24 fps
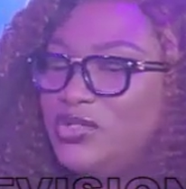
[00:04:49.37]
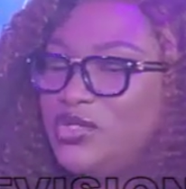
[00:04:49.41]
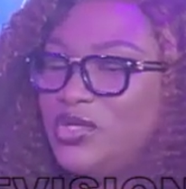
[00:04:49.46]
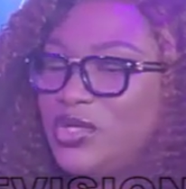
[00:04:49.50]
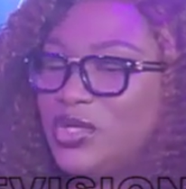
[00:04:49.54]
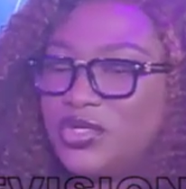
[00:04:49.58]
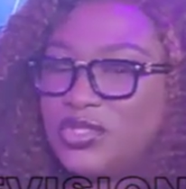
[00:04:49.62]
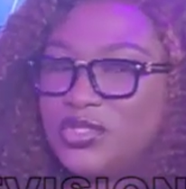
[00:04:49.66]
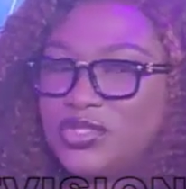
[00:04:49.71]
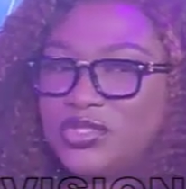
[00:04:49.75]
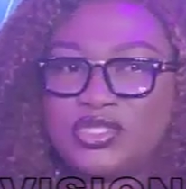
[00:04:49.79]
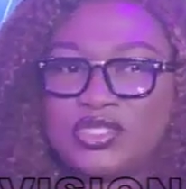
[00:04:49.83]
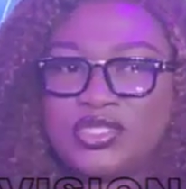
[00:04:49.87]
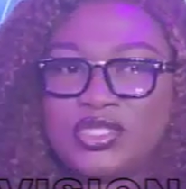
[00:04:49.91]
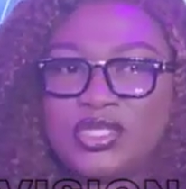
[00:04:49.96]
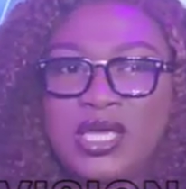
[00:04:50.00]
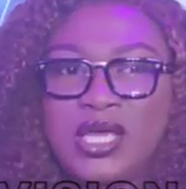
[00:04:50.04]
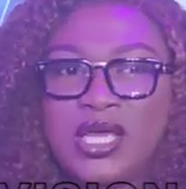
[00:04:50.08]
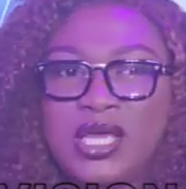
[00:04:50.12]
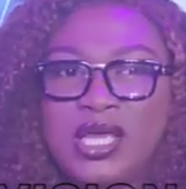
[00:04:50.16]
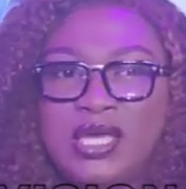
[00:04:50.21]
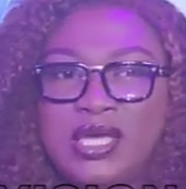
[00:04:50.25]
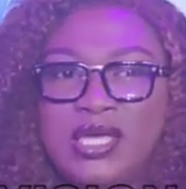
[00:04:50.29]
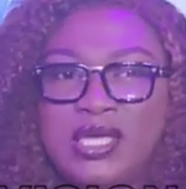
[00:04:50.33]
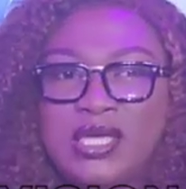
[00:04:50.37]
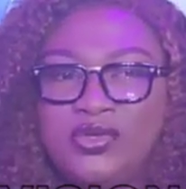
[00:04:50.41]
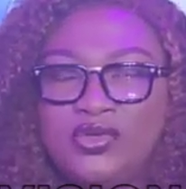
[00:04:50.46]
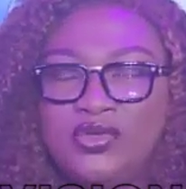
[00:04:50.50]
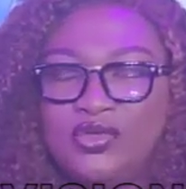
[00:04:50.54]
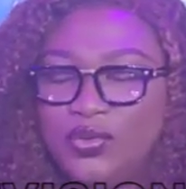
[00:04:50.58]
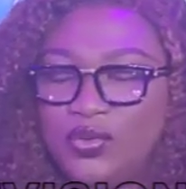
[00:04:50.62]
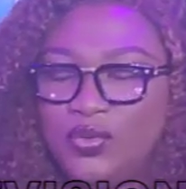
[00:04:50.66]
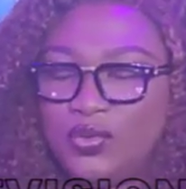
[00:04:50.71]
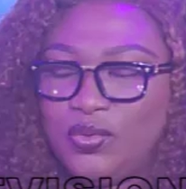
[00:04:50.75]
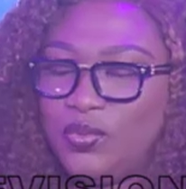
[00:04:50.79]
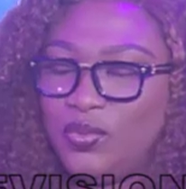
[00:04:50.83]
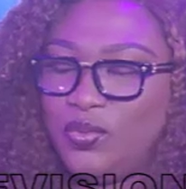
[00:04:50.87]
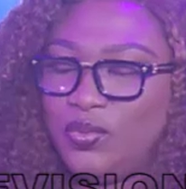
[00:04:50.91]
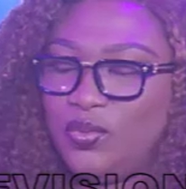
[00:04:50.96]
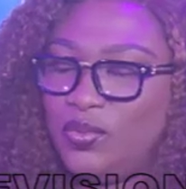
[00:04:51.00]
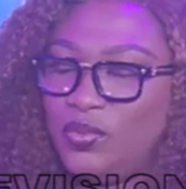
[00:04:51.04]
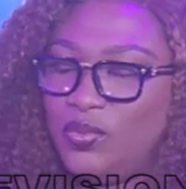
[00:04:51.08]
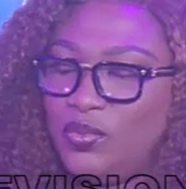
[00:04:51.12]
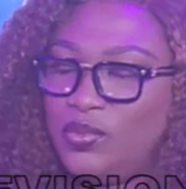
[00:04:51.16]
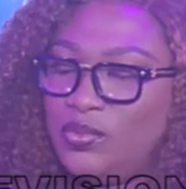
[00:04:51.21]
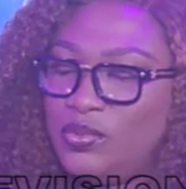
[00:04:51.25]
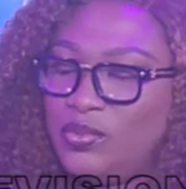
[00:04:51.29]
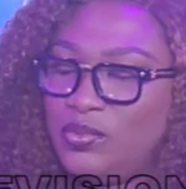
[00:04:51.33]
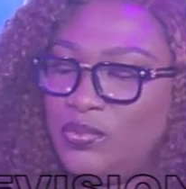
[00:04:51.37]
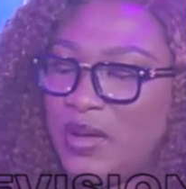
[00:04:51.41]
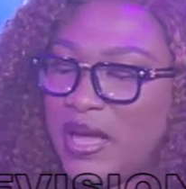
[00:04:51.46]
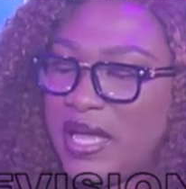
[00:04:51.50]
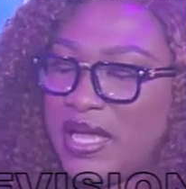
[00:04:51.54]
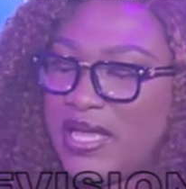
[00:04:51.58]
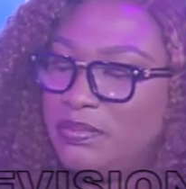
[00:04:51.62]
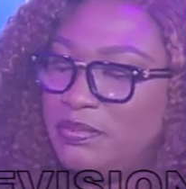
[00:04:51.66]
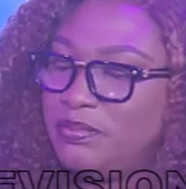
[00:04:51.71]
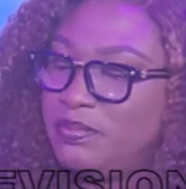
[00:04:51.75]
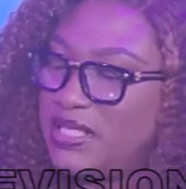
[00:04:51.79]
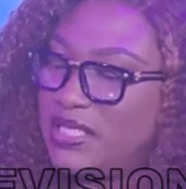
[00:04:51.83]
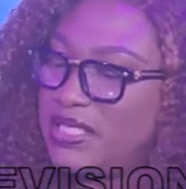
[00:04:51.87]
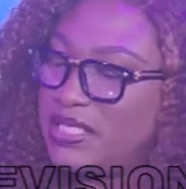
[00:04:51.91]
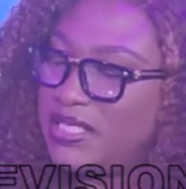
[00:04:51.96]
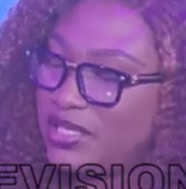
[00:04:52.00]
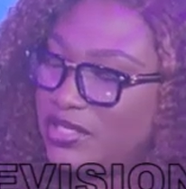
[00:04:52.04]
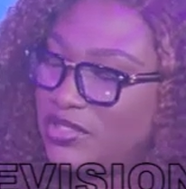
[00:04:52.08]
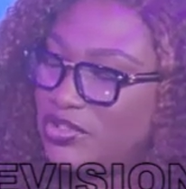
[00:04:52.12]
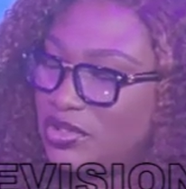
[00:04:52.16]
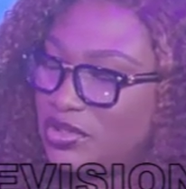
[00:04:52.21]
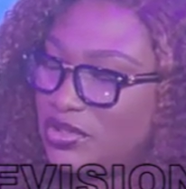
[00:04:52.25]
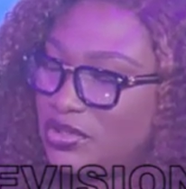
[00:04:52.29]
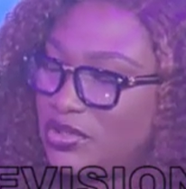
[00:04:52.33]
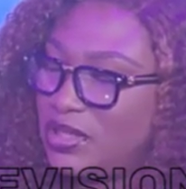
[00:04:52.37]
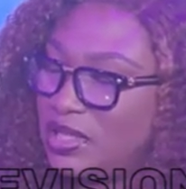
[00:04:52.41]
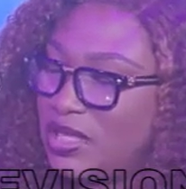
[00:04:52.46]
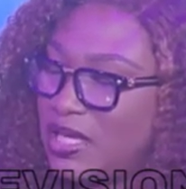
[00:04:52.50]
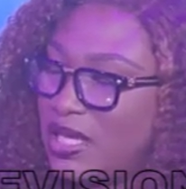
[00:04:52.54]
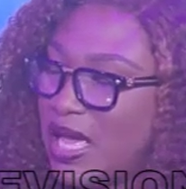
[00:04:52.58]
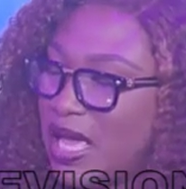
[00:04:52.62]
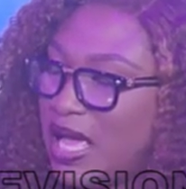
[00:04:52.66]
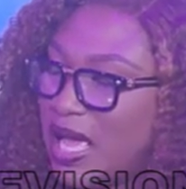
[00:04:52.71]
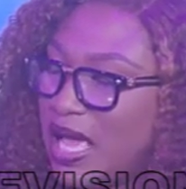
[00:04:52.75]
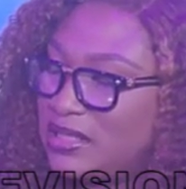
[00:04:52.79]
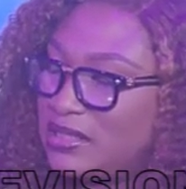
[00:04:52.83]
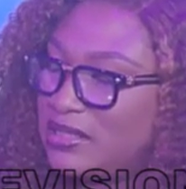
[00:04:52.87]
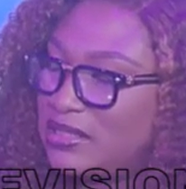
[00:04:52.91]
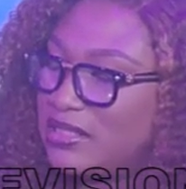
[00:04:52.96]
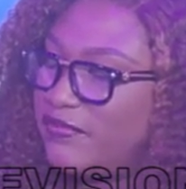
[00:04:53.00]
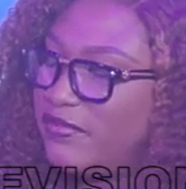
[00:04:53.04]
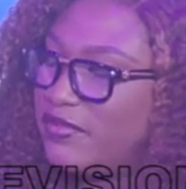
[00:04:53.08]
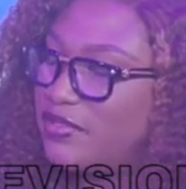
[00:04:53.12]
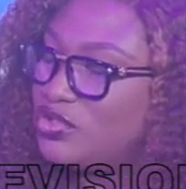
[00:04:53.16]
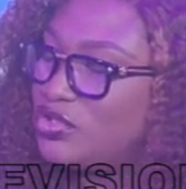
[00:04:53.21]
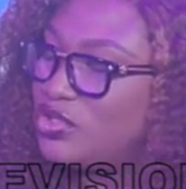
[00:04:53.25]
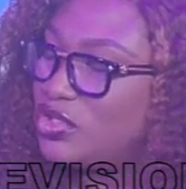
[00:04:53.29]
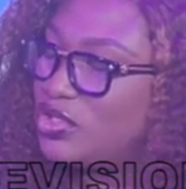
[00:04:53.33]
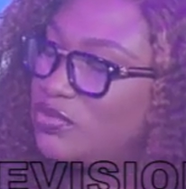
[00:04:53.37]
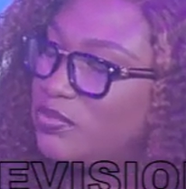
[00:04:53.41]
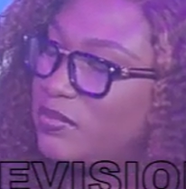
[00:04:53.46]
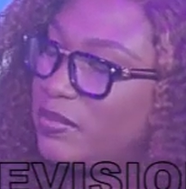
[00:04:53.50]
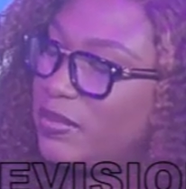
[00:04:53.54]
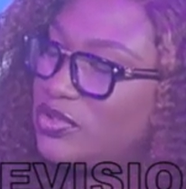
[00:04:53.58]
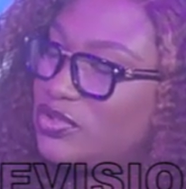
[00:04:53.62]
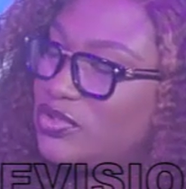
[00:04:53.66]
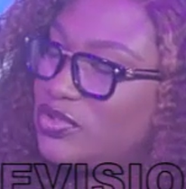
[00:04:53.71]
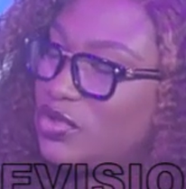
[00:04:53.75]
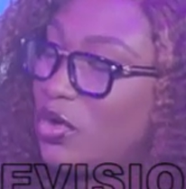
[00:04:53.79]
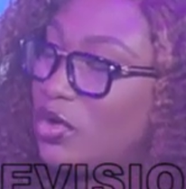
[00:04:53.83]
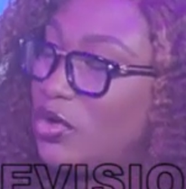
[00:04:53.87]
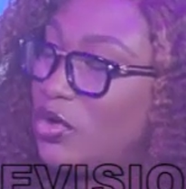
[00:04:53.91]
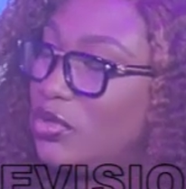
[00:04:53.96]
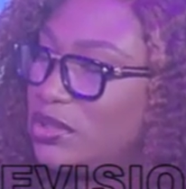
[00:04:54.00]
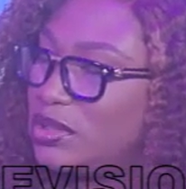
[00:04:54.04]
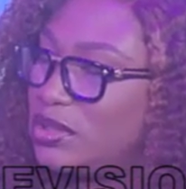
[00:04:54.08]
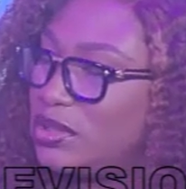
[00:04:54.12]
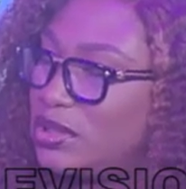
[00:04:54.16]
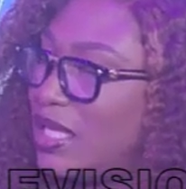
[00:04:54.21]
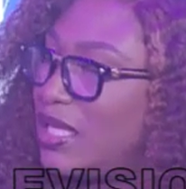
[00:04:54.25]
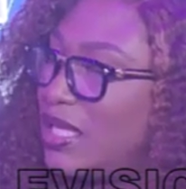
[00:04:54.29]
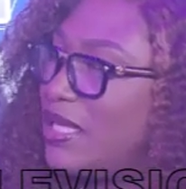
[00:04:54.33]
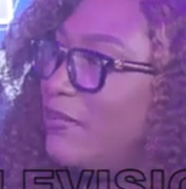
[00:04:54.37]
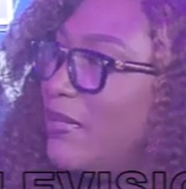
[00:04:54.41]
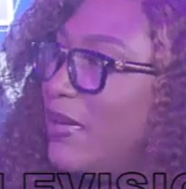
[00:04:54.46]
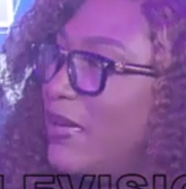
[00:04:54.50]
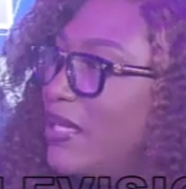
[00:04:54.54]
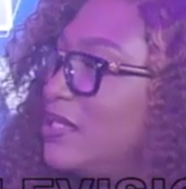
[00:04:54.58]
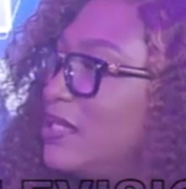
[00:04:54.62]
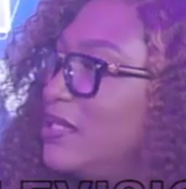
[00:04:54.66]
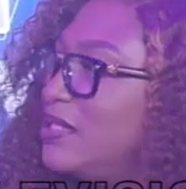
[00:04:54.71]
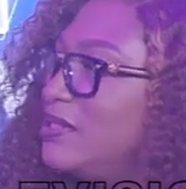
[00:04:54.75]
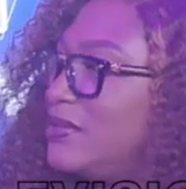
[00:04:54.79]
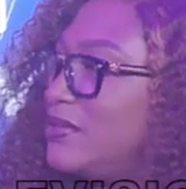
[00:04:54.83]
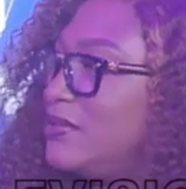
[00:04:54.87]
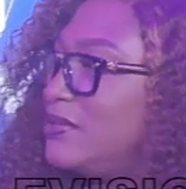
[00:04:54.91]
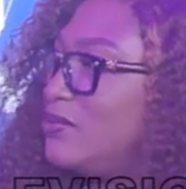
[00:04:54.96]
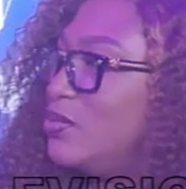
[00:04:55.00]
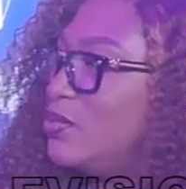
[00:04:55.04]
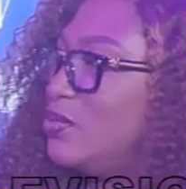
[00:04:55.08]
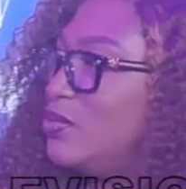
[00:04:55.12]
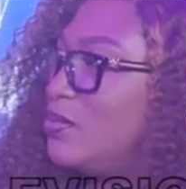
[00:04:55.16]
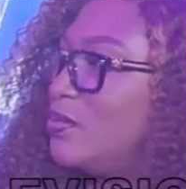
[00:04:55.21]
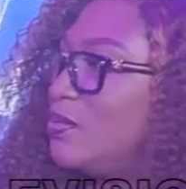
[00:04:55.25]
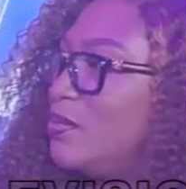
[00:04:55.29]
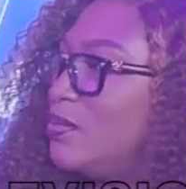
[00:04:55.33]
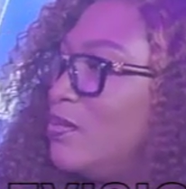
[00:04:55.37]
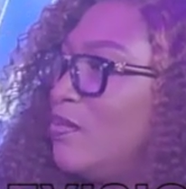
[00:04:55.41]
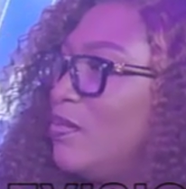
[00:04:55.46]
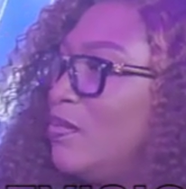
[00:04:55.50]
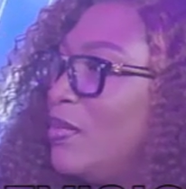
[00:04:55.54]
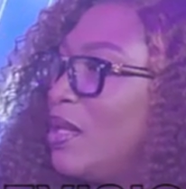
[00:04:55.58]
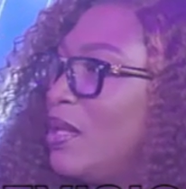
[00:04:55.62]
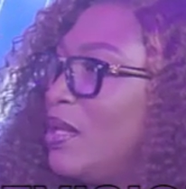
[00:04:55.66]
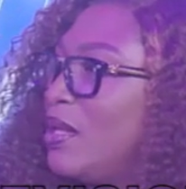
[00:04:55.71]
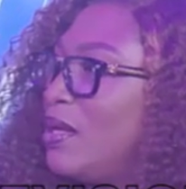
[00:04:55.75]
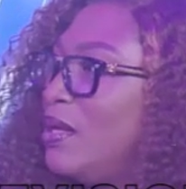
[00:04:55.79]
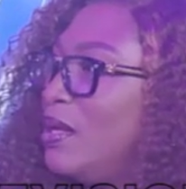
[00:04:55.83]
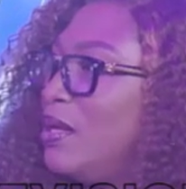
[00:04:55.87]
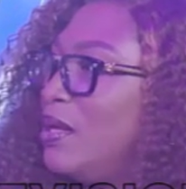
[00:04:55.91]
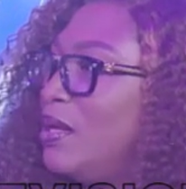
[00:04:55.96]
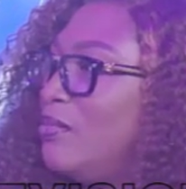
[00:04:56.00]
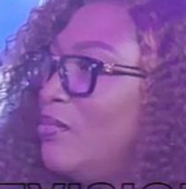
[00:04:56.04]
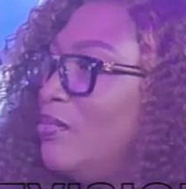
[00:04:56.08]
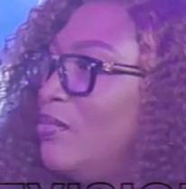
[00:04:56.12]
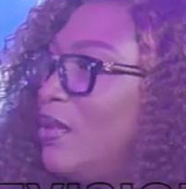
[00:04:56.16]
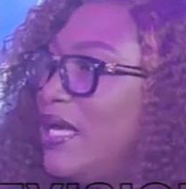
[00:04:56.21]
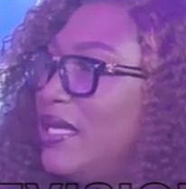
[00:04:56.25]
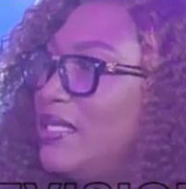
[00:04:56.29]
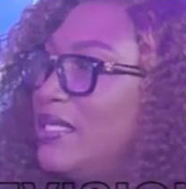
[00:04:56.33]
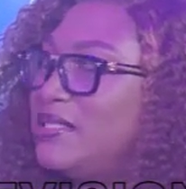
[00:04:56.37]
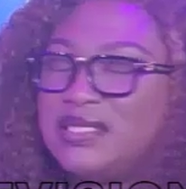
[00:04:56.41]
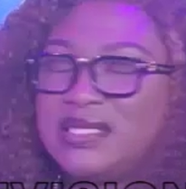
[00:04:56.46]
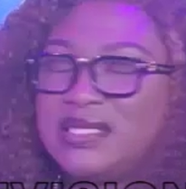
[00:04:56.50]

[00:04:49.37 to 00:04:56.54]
judge, you know, by implication, has given judgment on the emergency rule, right?